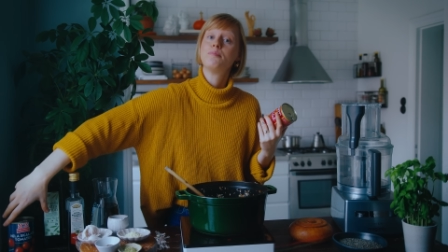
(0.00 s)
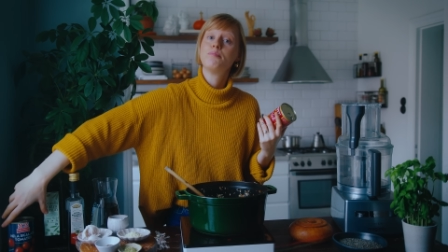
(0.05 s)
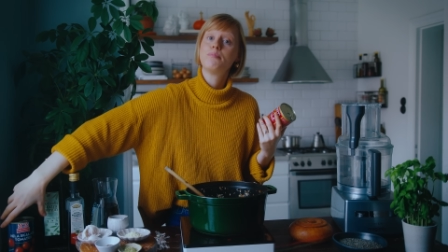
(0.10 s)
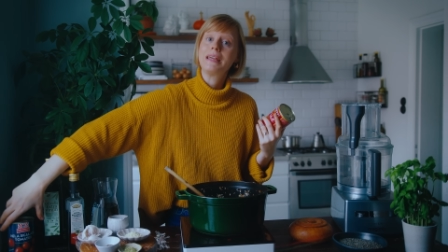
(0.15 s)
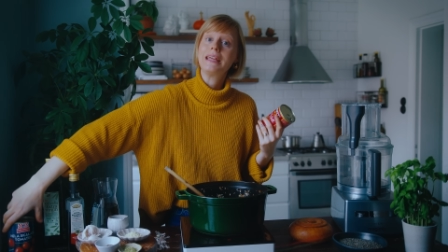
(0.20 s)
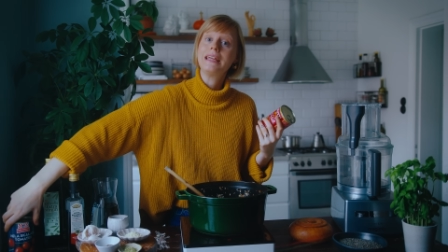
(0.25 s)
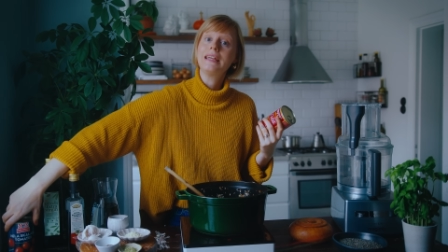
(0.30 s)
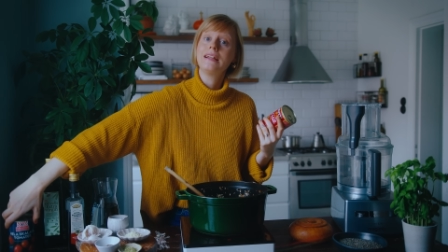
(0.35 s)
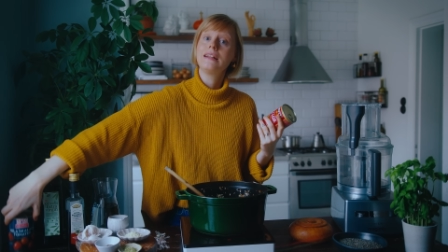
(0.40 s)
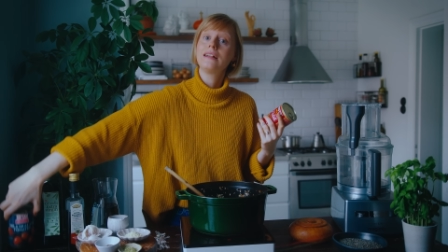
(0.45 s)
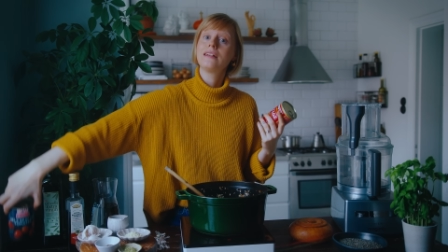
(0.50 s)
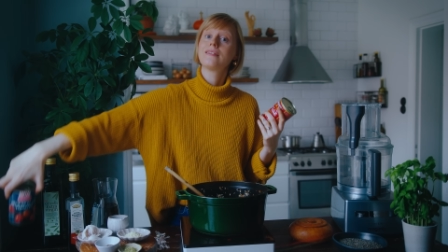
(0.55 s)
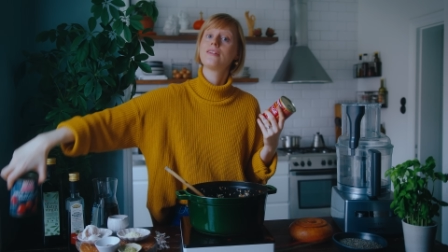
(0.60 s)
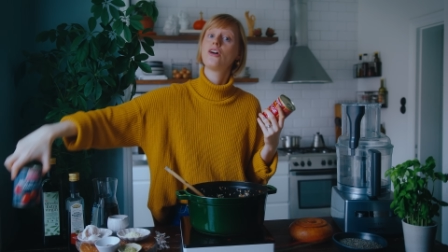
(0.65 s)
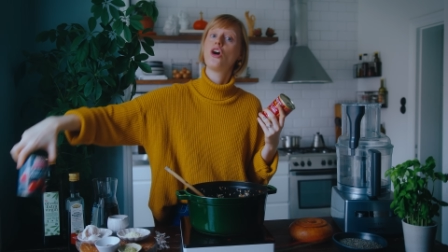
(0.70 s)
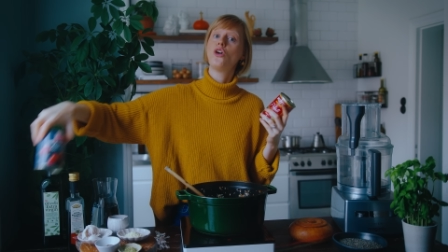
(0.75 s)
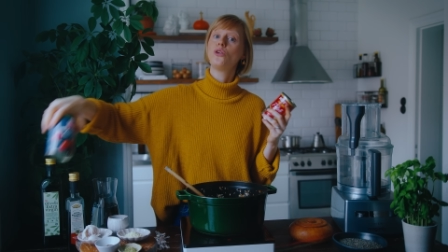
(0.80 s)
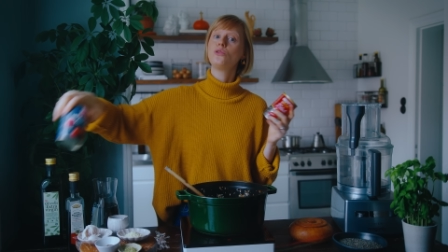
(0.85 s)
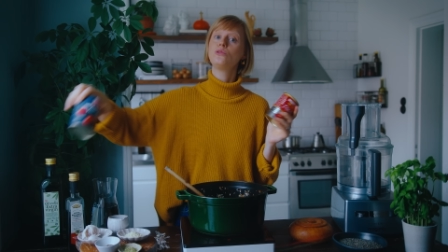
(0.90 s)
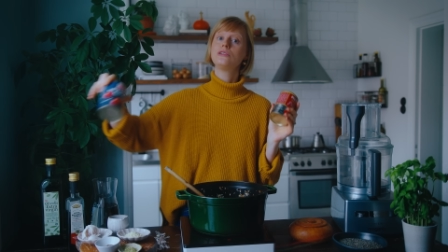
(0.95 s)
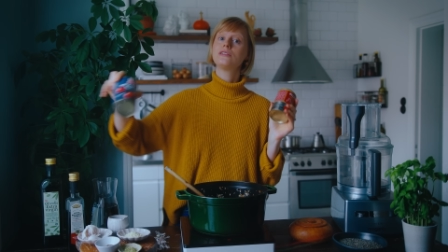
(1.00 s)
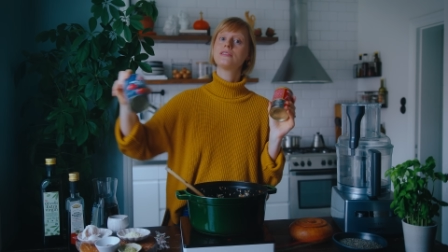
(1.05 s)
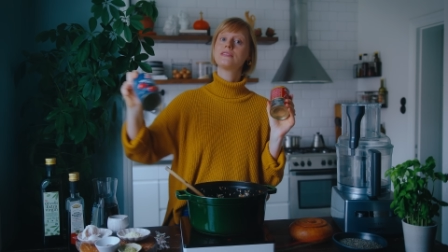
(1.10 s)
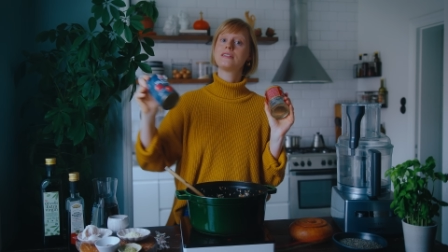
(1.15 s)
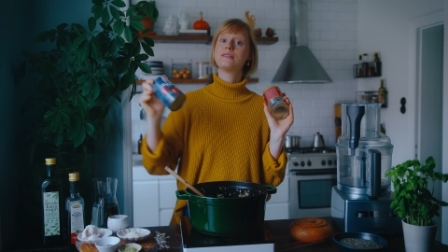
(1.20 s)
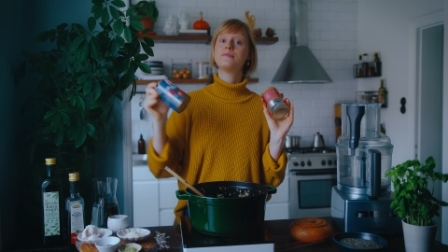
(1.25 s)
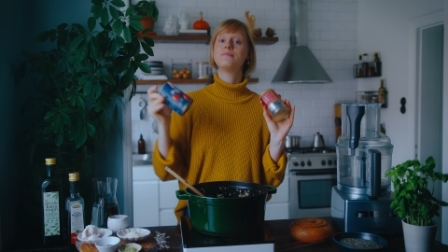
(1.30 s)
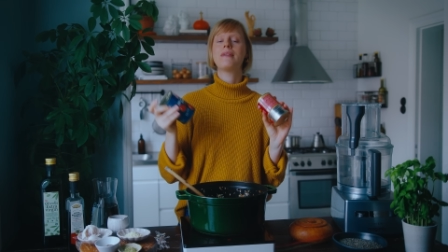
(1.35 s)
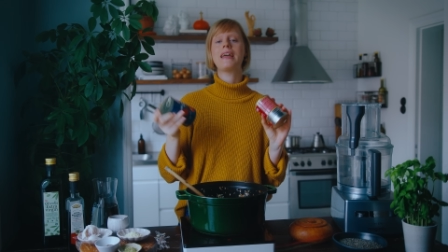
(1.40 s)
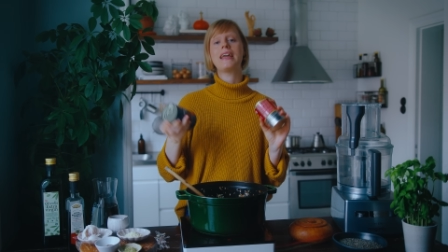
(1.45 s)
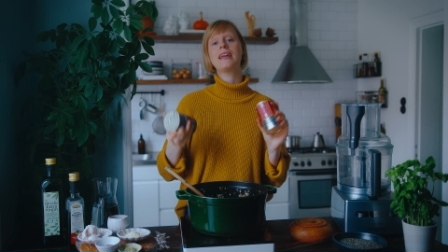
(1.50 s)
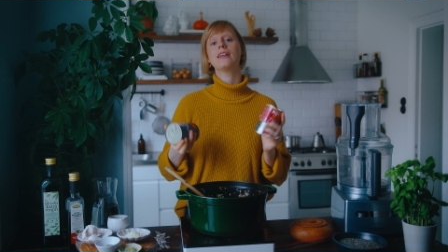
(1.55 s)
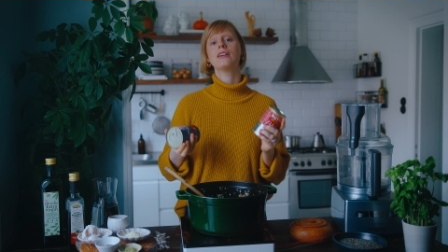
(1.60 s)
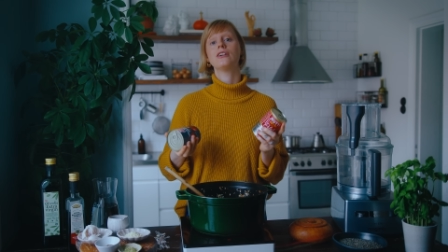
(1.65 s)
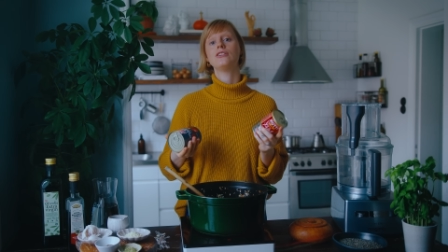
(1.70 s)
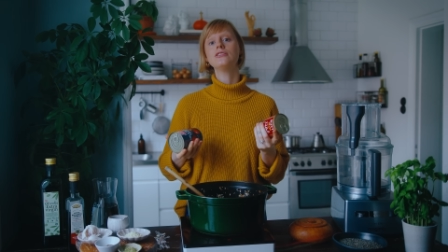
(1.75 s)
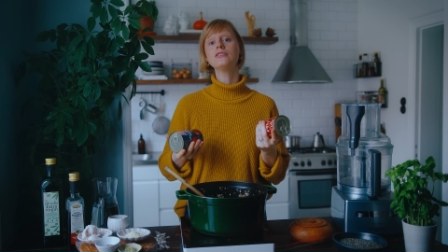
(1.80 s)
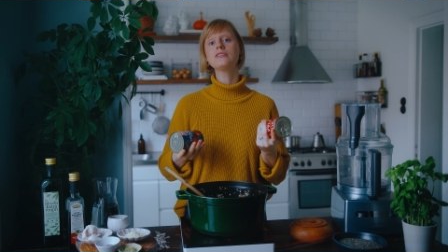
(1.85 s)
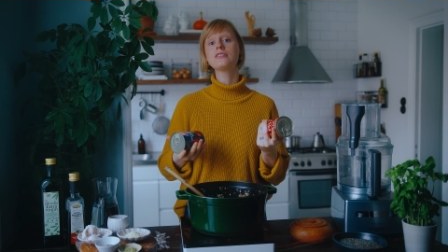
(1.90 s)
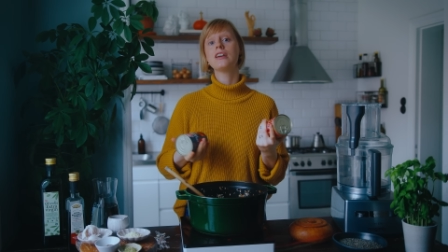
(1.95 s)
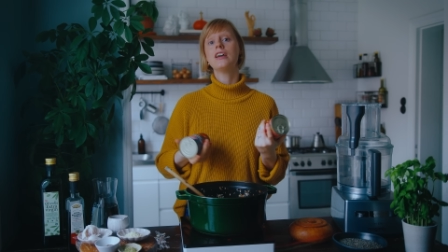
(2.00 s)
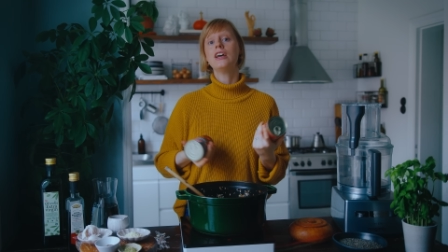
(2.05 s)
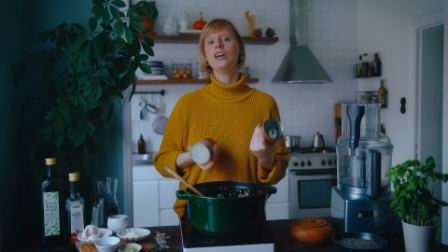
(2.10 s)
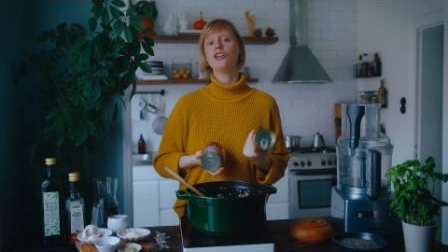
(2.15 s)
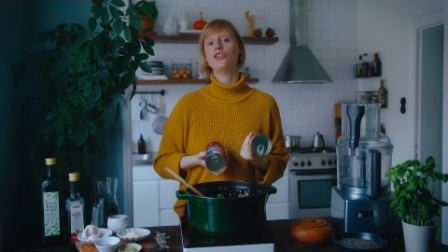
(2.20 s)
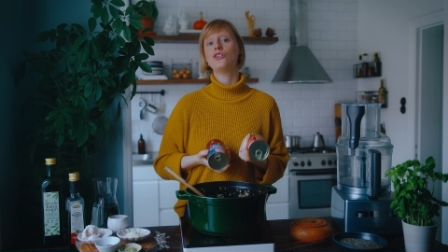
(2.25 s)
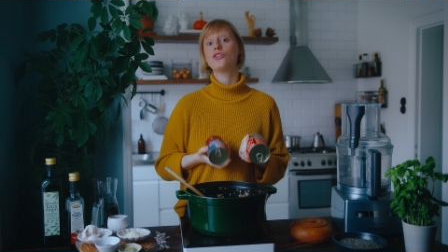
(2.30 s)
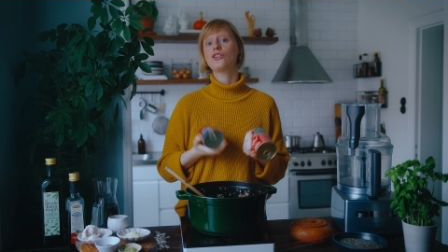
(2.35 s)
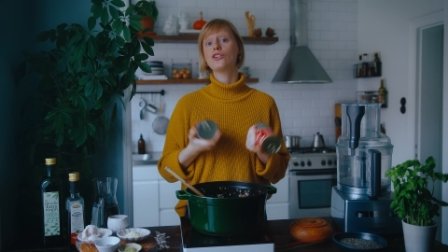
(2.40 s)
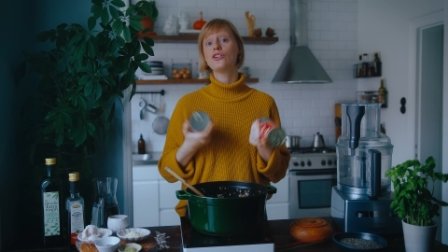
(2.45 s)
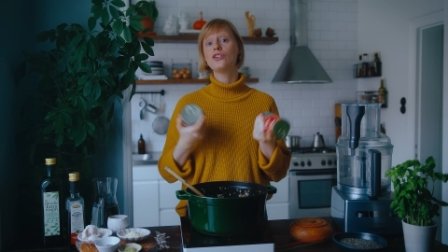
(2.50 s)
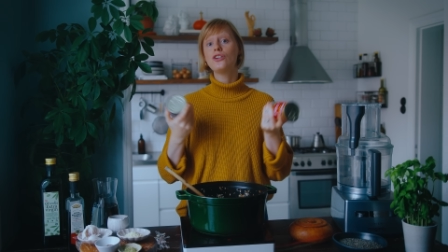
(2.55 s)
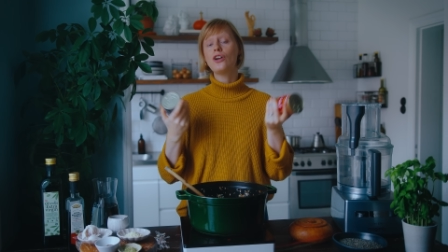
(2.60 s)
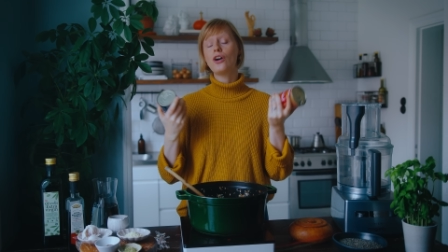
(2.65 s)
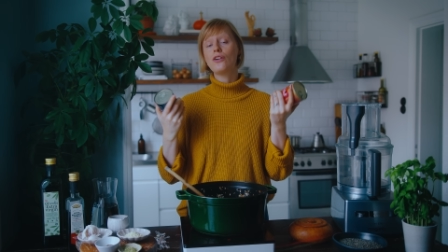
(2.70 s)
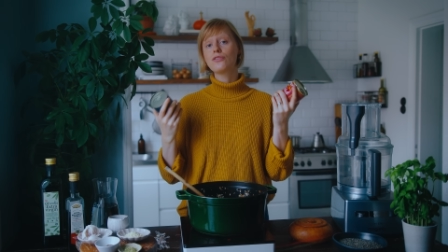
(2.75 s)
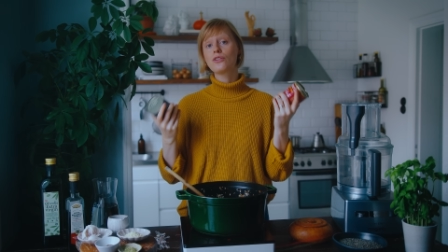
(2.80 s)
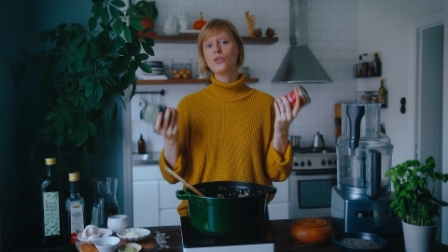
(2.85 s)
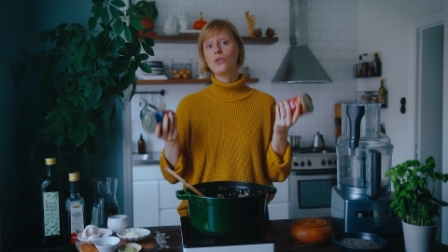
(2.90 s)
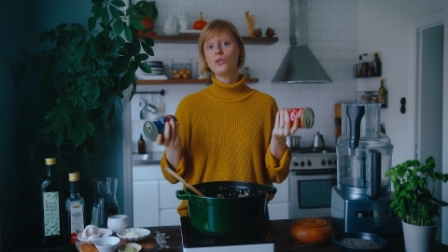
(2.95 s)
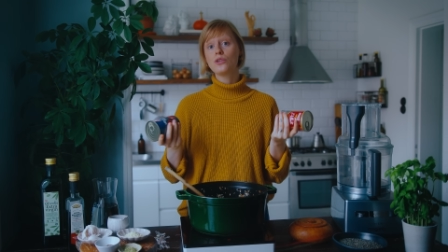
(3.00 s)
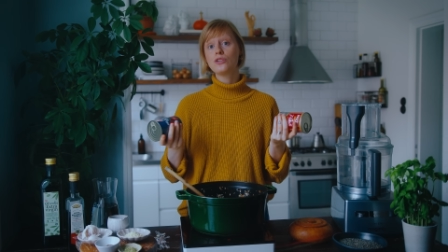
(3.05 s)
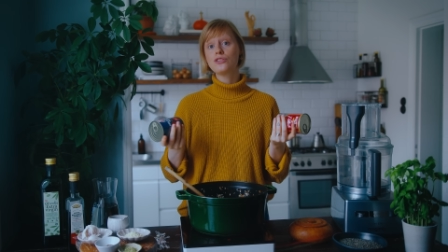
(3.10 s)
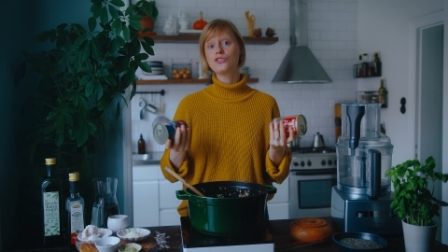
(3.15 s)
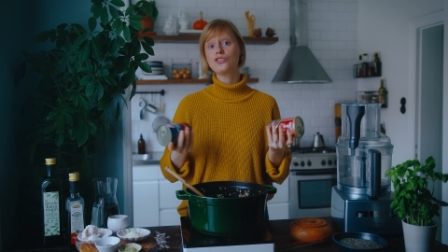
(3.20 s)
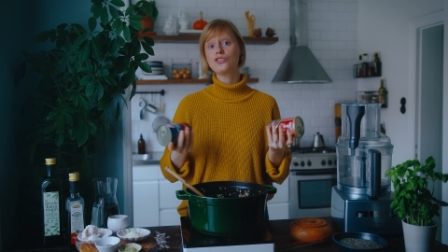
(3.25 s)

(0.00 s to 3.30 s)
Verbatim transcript: peeled whole tomatoes. You could of course